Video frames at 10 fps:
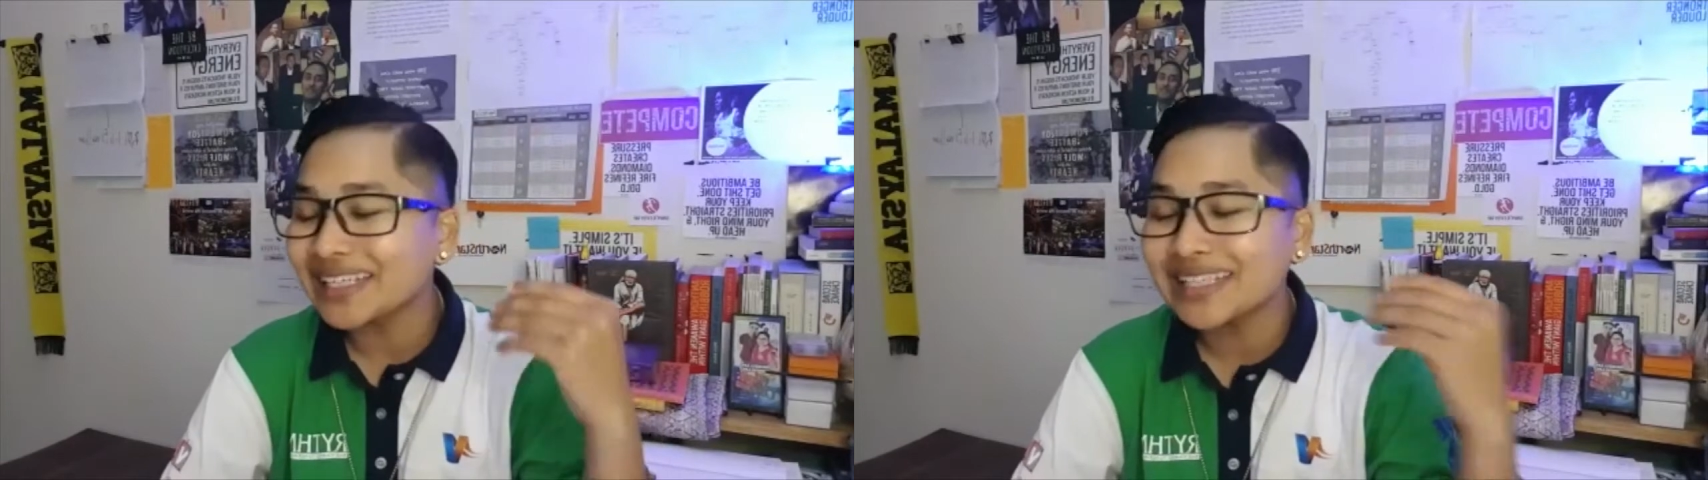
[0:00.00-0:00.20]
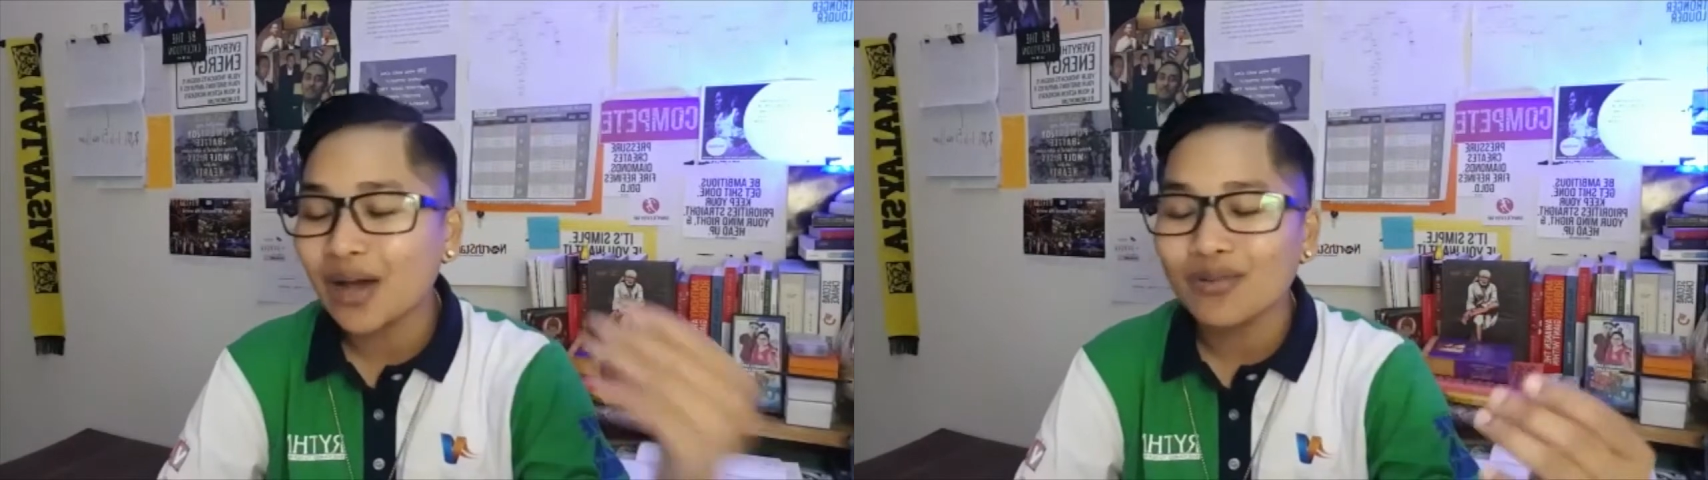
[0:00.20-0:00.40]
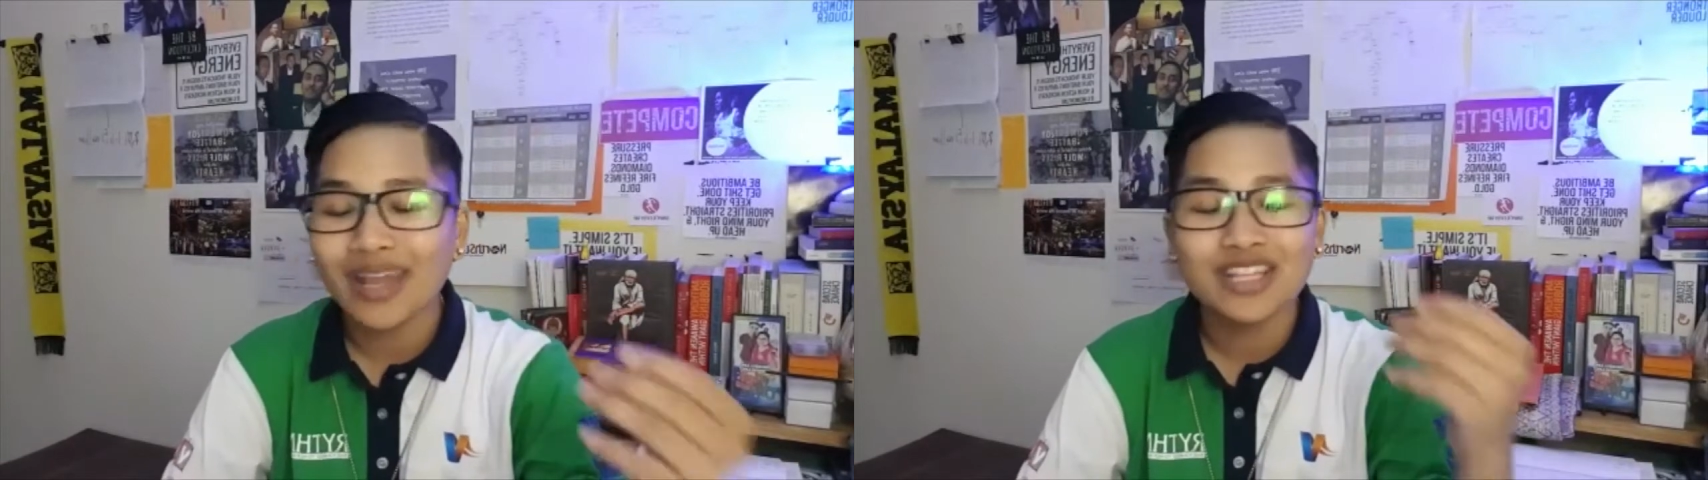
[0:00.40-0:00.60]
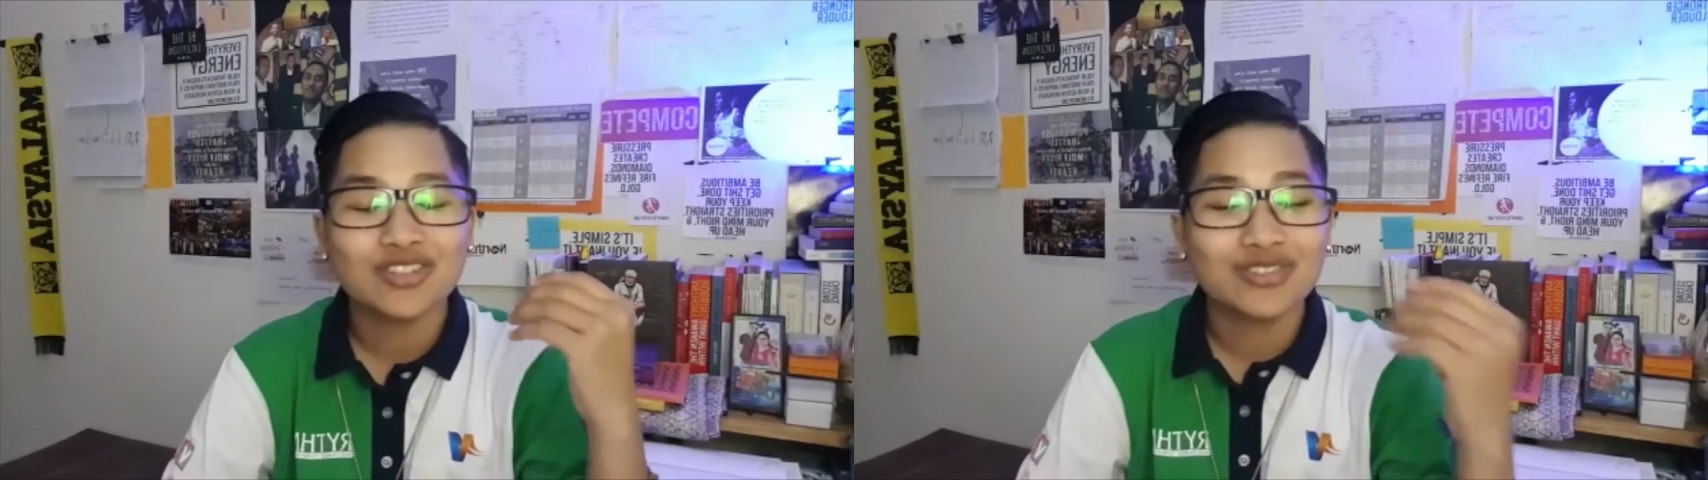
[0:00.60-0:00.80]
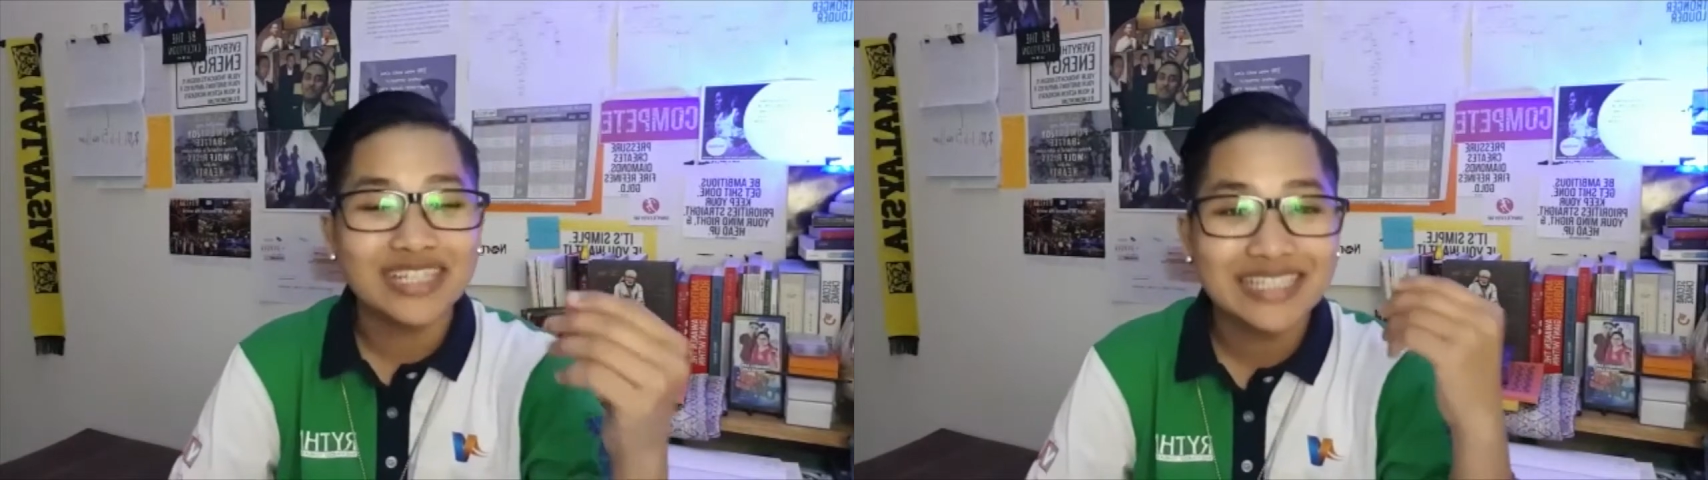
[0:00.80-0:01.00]
downlines
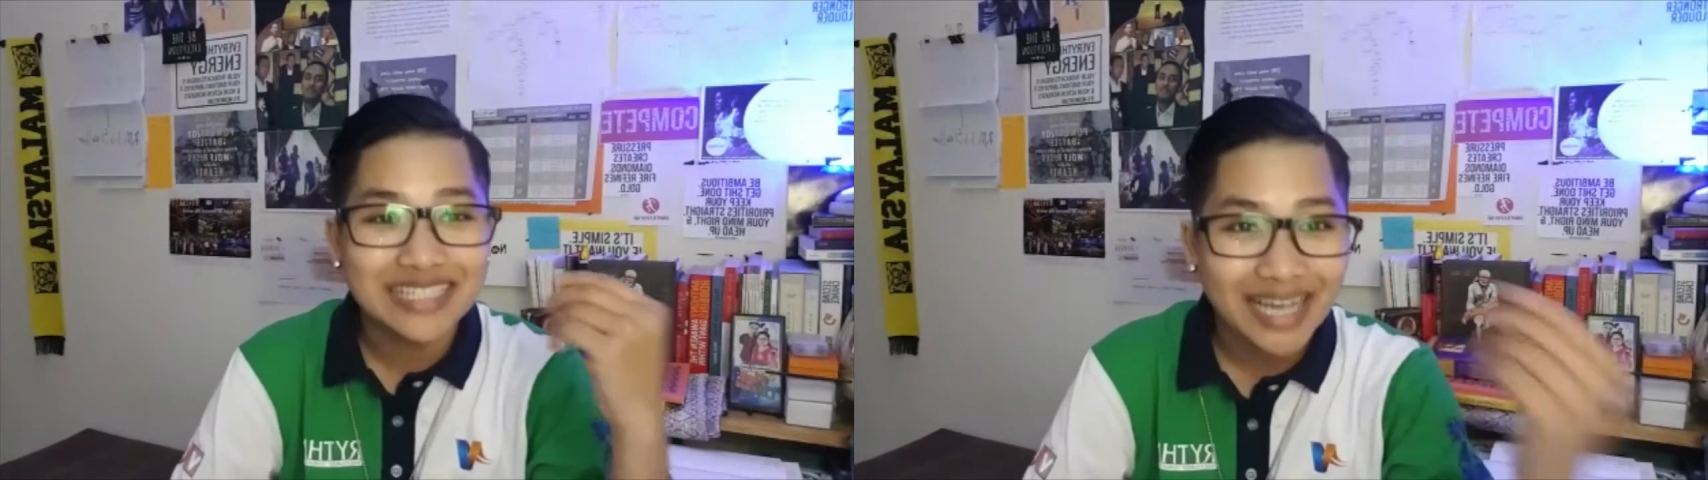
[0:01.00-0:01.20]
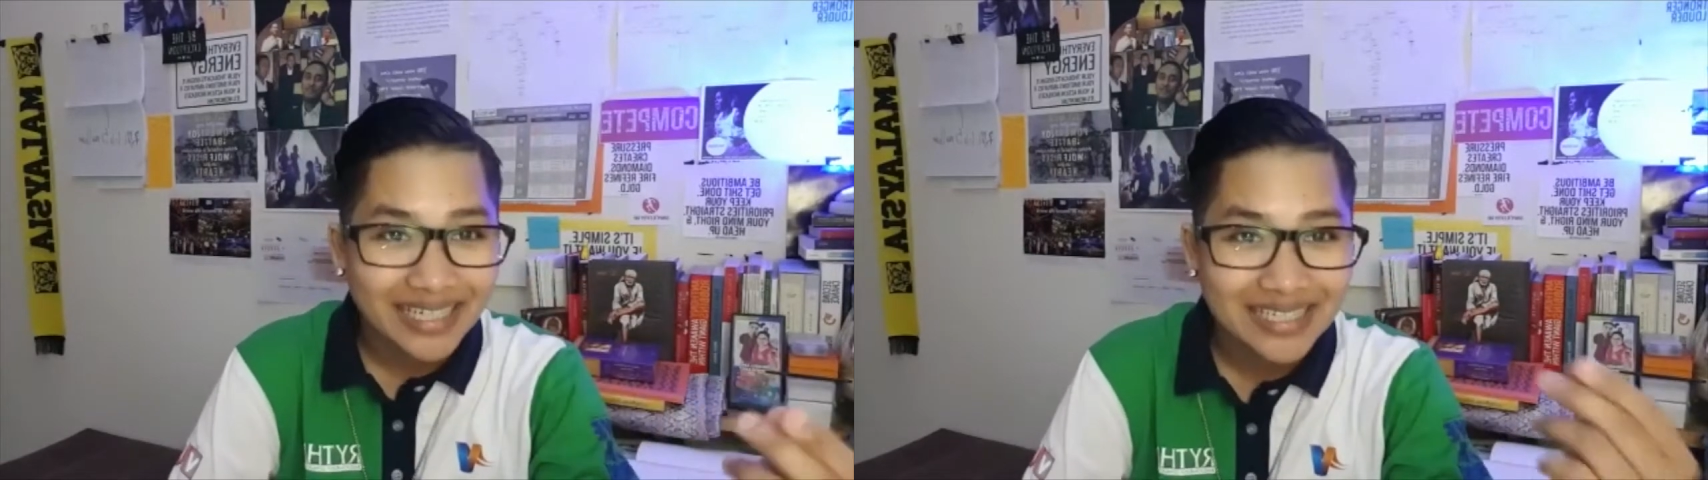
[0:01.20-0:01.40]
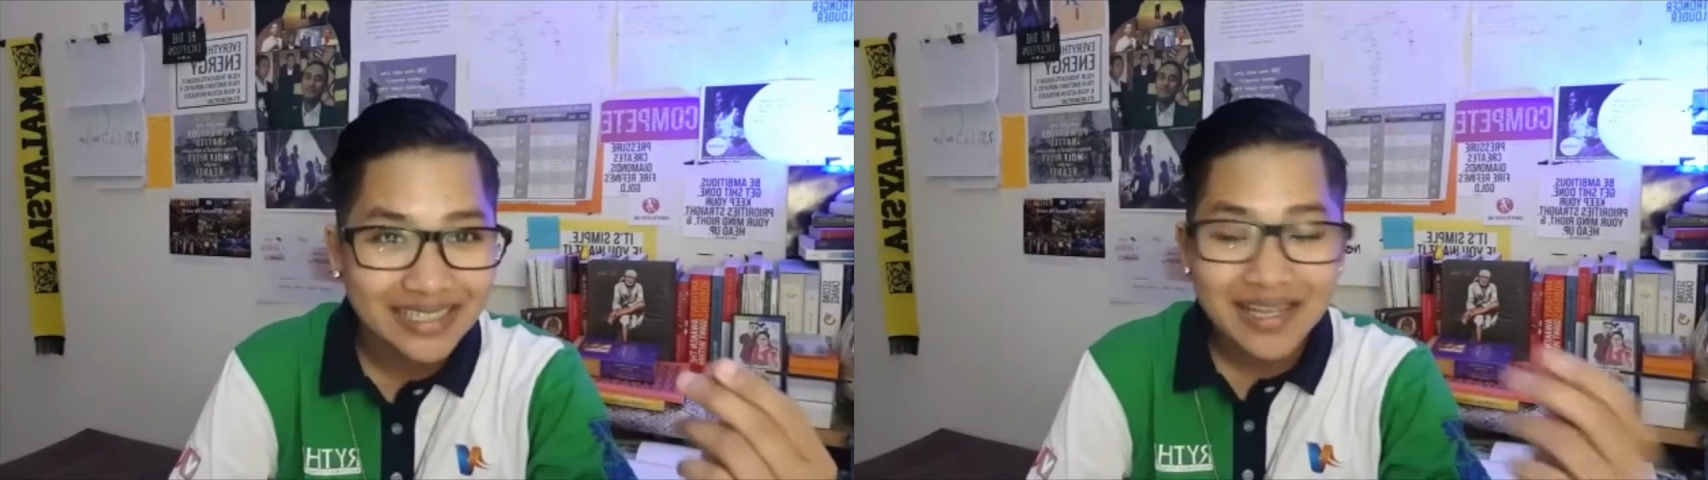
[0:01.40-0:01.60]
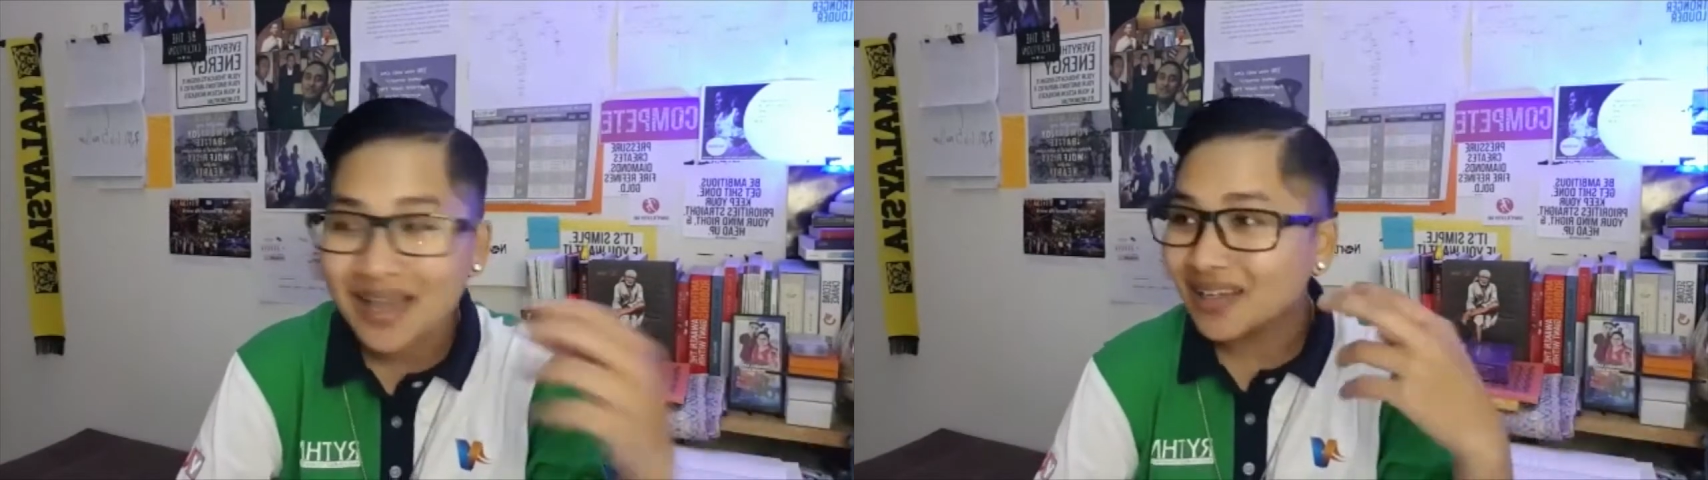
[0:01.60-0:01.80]
redundant.